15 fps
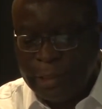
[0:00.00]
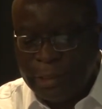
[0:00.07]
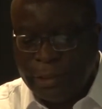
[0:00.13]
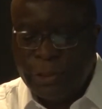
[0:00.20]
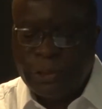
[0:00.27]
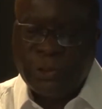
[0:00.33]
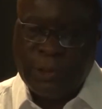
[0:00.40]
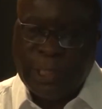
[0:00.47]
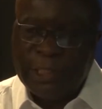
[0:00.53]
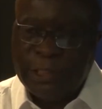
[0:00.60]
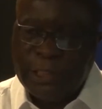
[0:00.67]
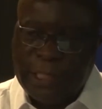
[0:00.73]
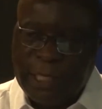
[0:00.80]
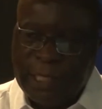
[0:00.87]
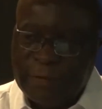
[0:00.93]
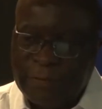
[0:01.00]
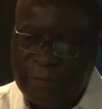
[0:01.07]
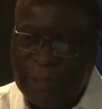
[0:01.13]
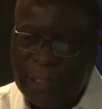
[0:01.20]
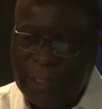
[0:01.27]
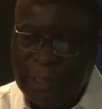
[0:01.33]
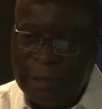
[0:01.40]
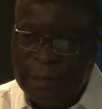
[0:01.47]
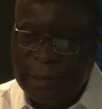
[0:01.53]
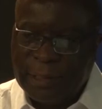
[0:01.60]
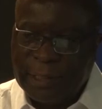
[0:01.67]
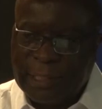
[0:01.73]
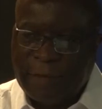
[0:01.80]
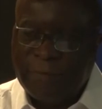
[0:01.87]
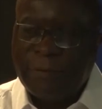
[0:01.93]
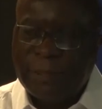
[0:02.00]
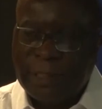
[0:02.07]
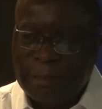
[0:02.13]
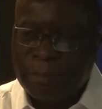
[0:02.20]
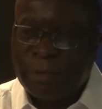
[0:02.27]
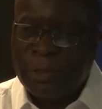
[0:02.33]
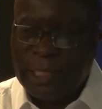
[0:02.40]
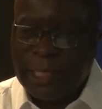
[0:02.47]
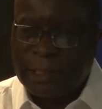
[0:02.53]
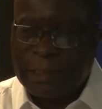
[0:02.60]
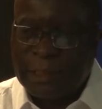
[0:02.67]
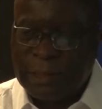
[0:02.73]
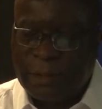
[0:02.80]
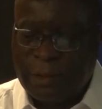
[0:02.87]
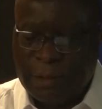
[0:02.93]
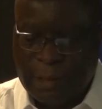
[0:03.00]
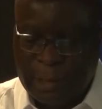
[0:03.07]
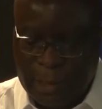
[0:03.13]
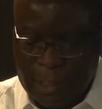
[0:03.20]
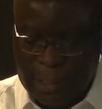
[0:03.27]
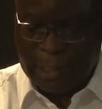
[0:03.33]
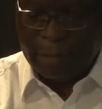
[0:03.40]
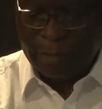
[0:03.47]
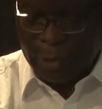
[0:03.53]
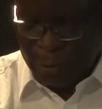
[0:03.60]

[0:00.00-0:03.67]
tissue engineering for scaffolding products and so on that can be